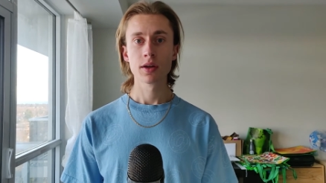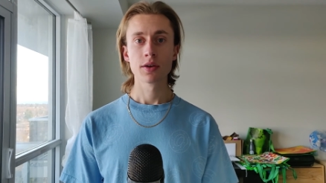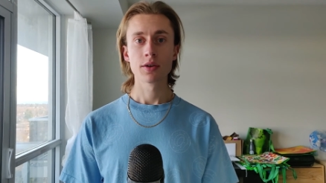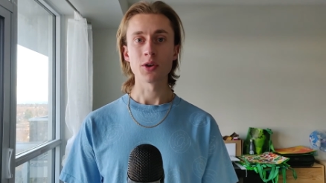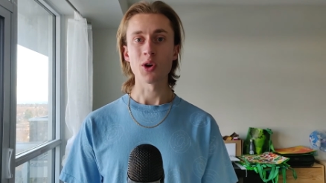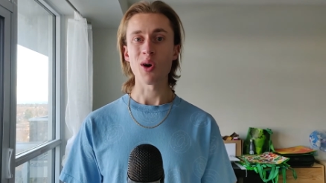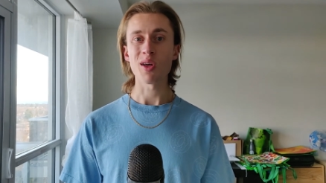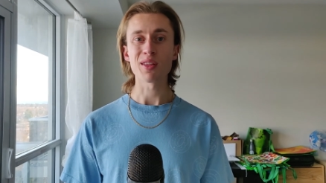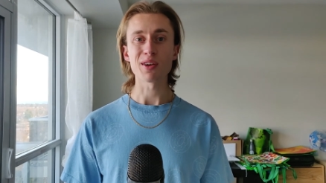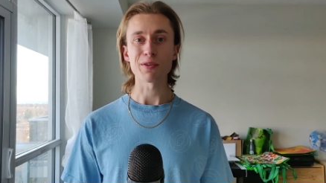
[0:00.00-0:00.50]

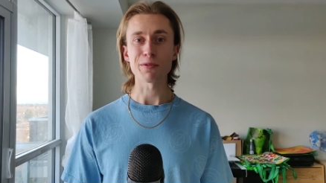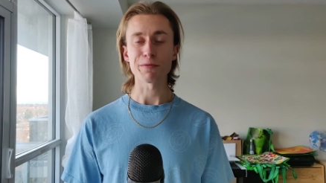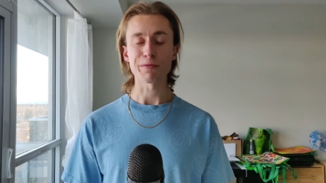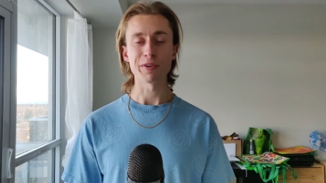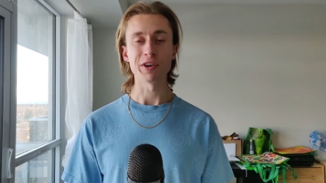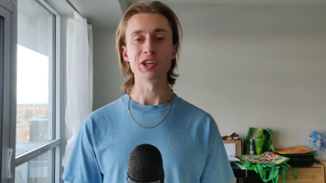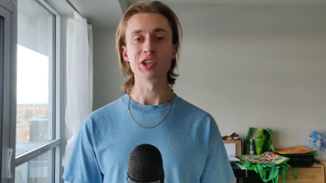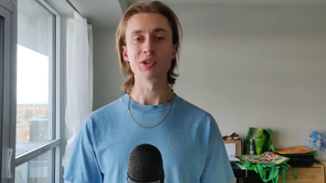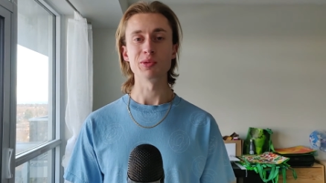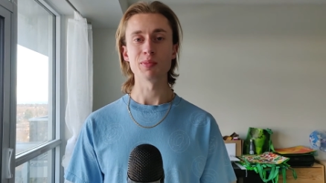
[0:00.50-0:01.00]
No other
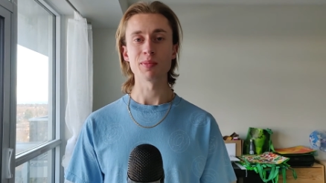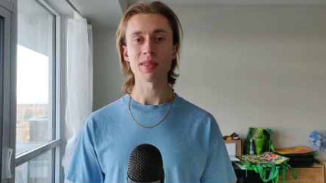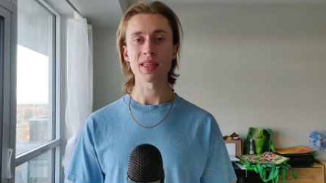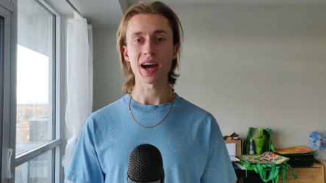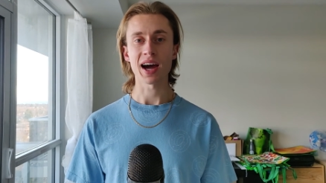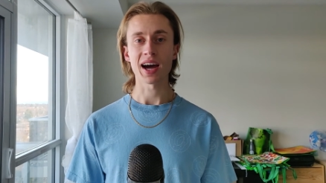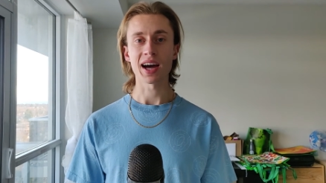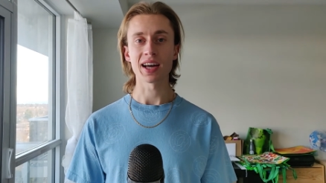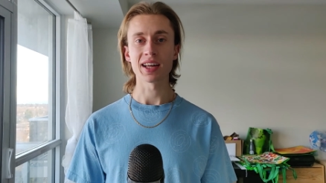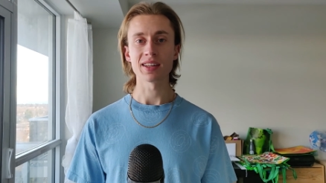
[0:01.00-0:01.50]
film
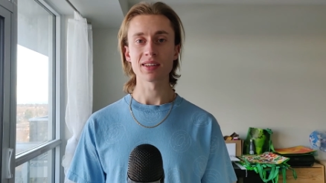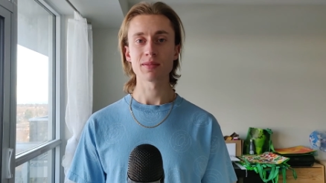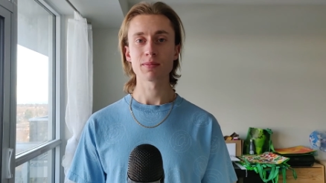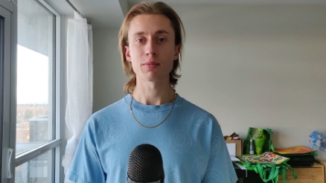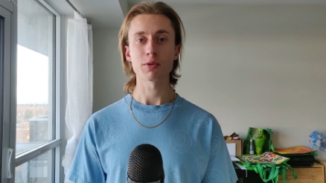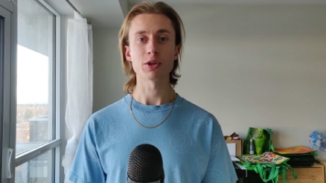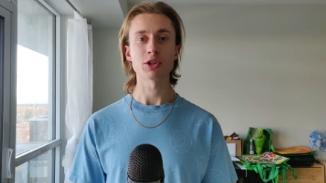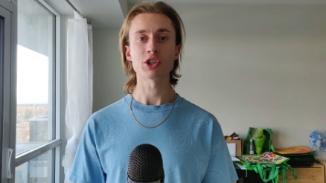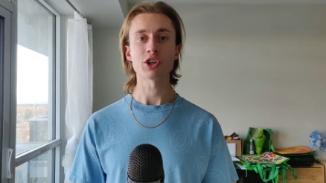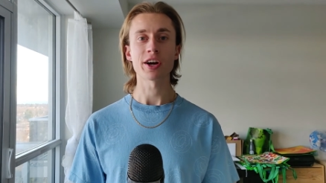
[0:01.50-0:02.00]
that
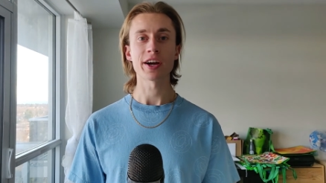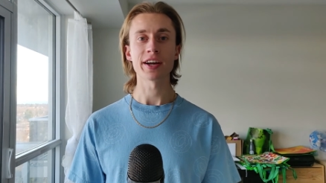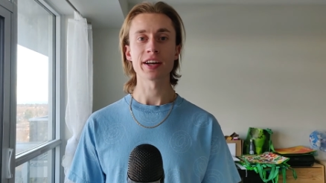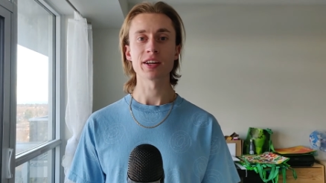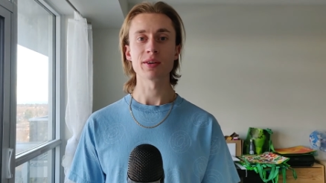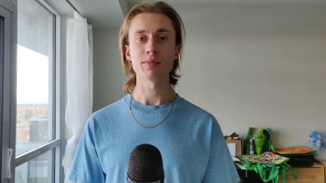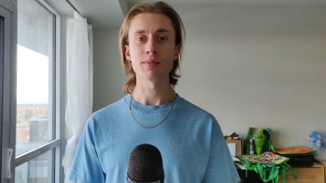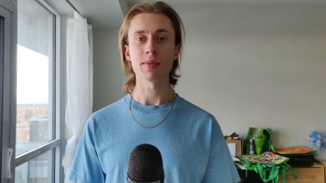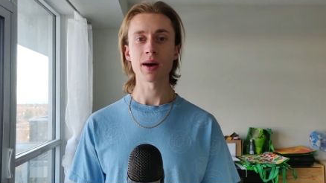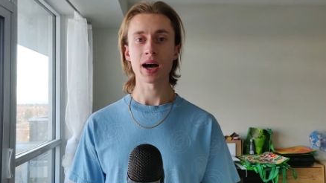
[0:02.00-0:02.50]
portrayed
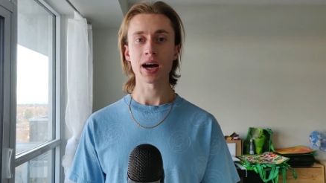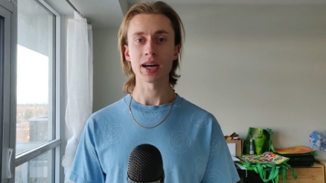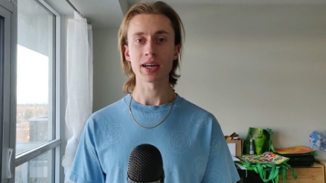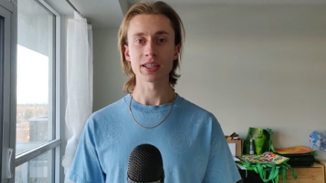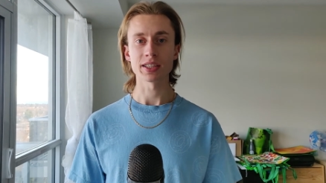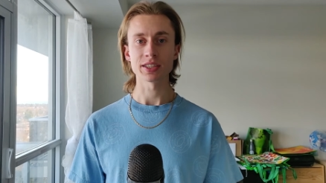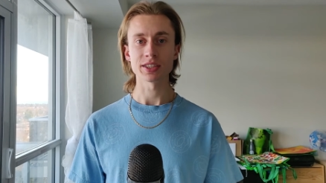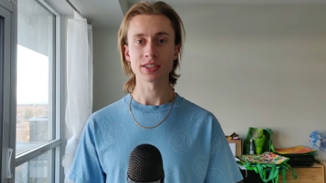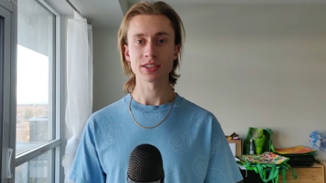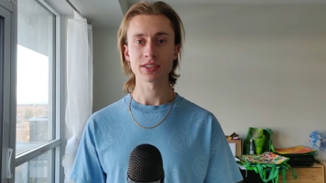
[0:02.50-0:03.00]
him
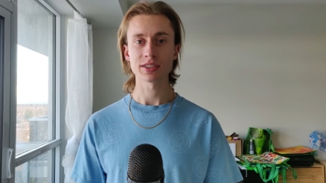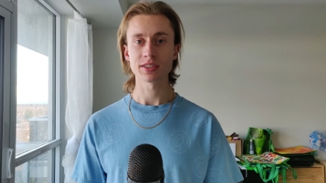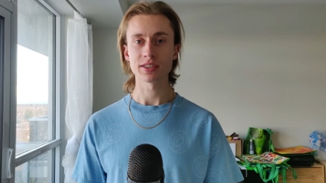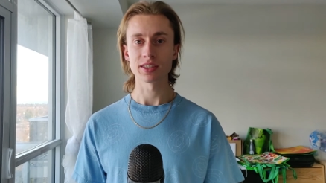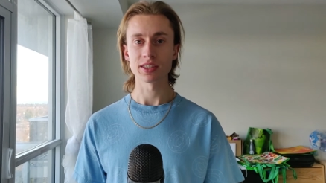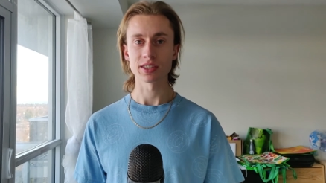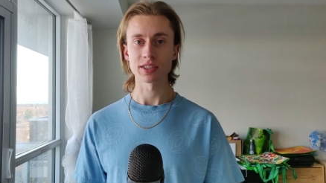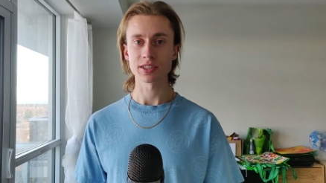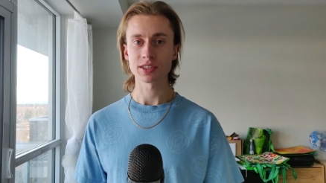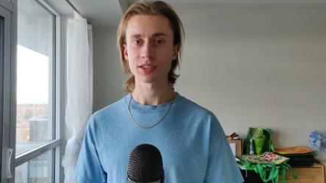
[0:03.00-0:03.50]
as
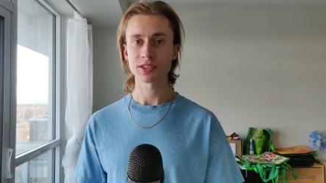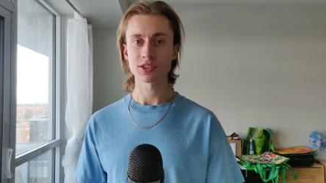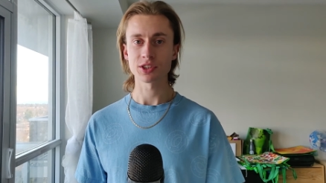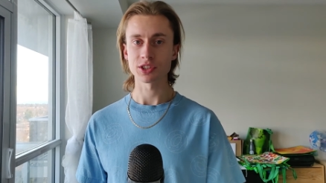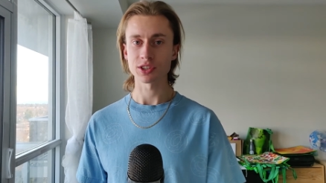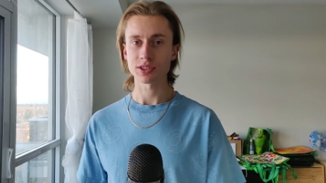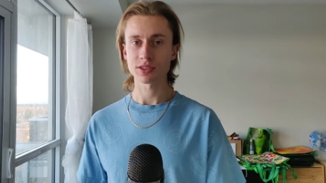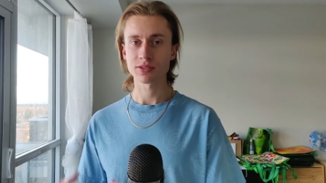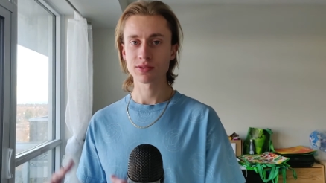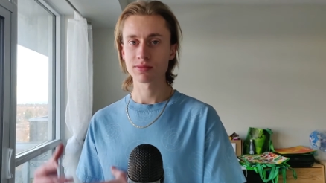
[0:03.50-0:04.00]
this
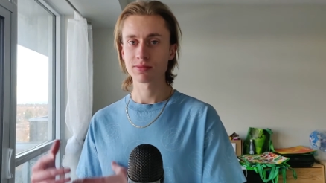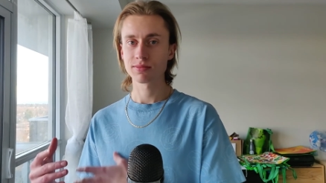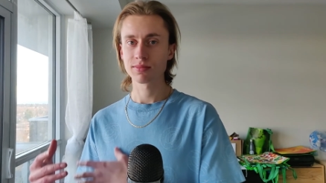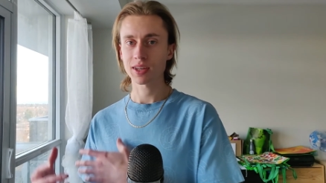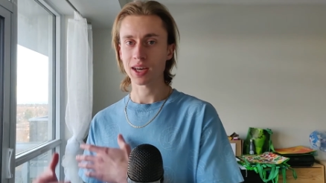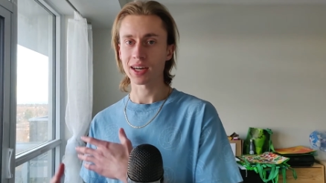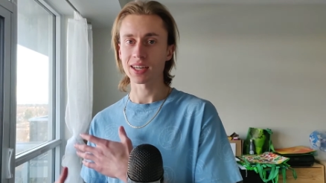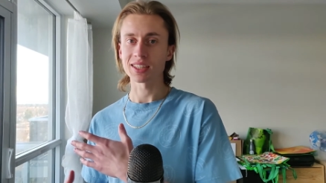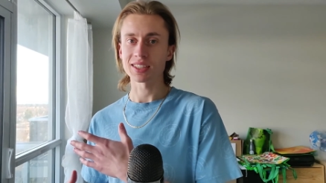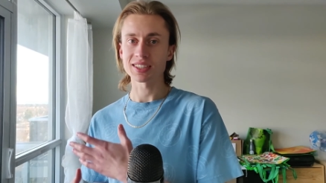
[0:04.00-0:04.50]
just
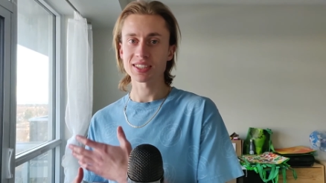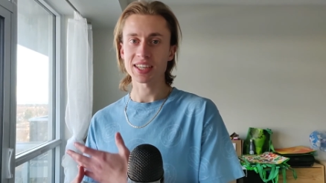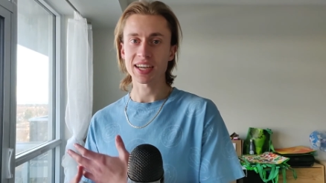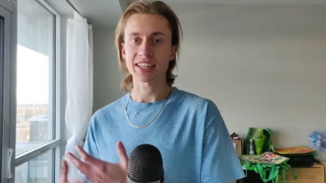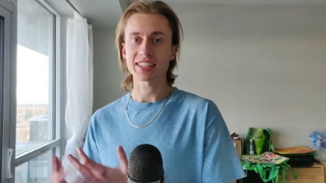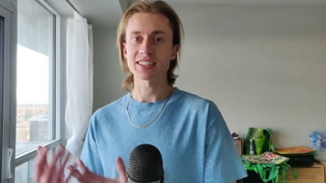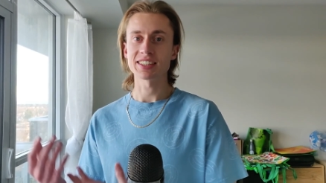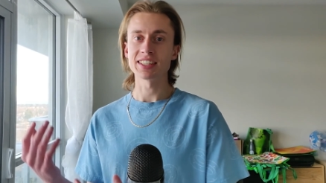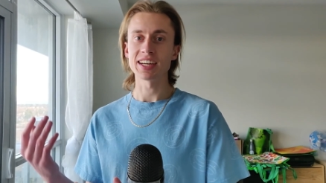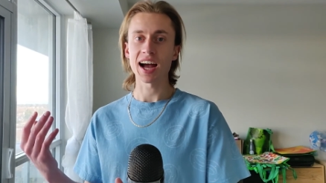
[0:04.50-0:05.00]
kind of
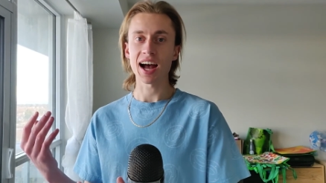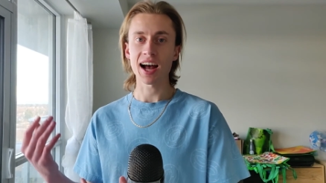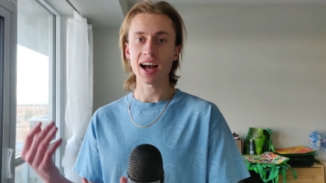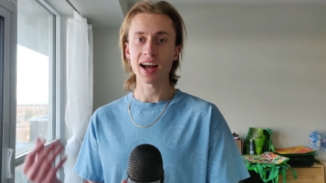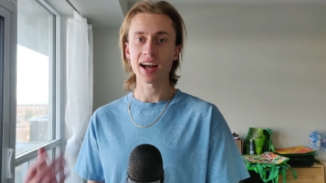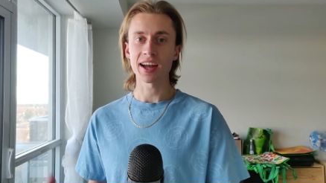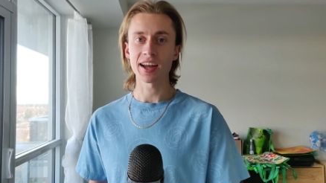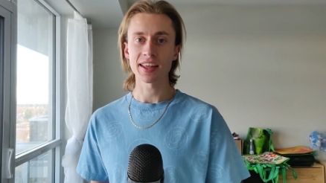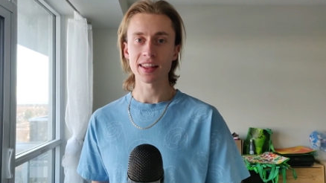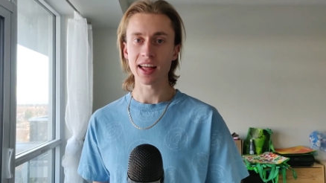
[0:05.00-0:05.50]
sexy
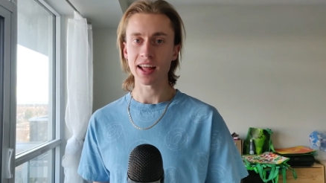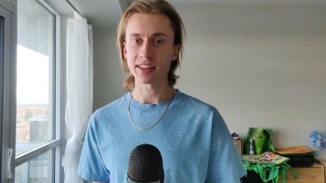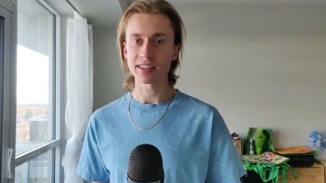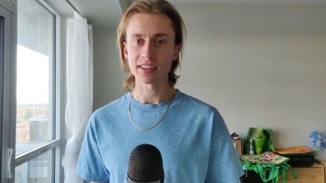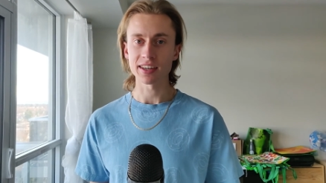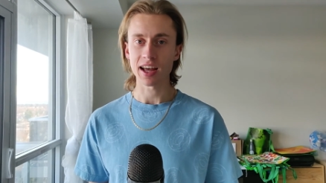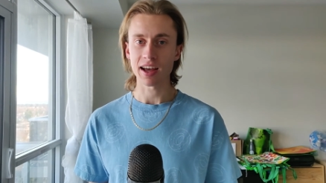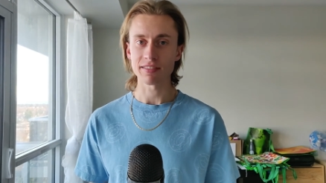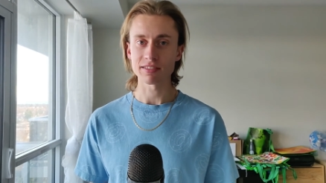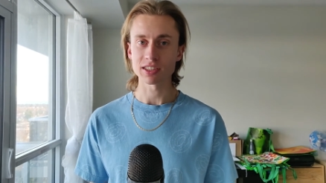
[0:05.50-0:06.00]
guy that
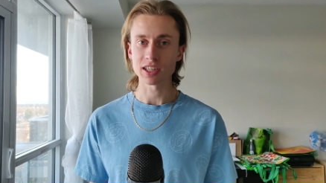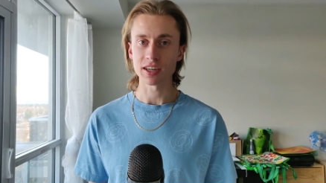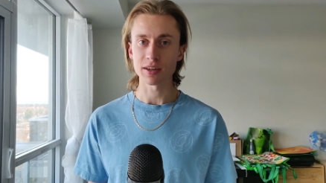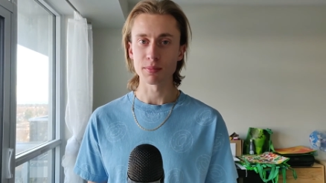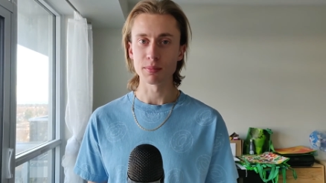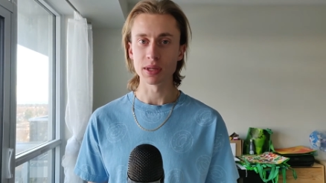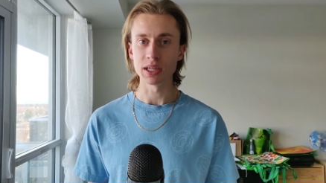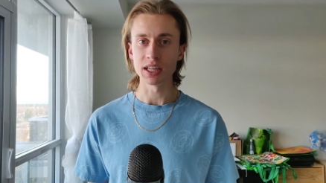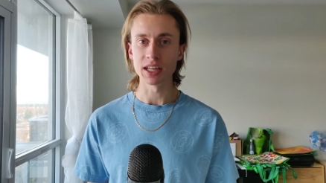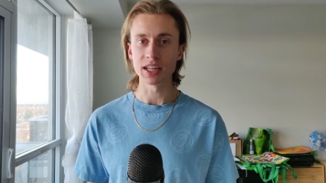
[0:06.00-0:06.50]
didn't have a lot of
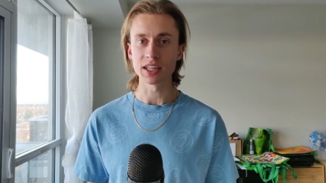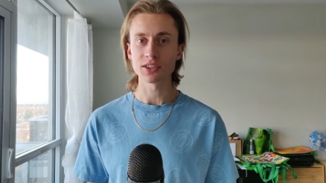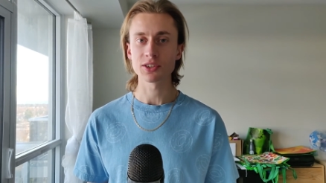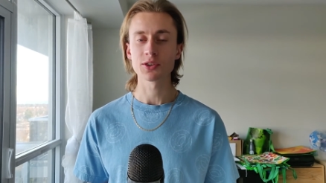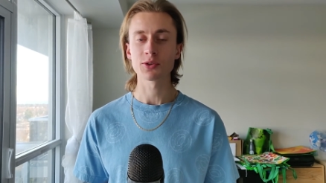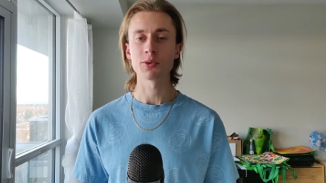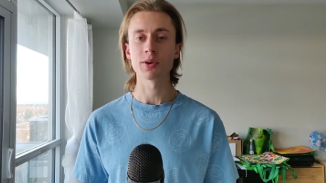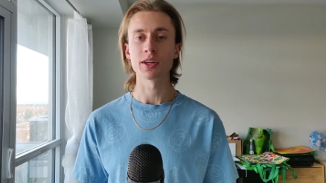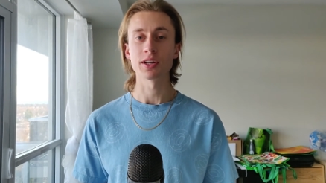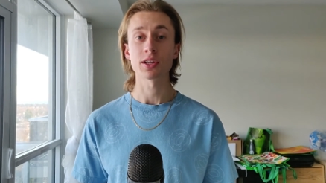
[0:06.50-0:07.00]
meaning
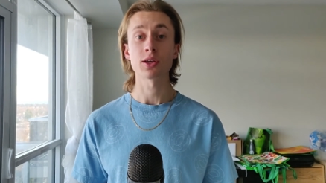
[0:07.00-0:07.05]
to it.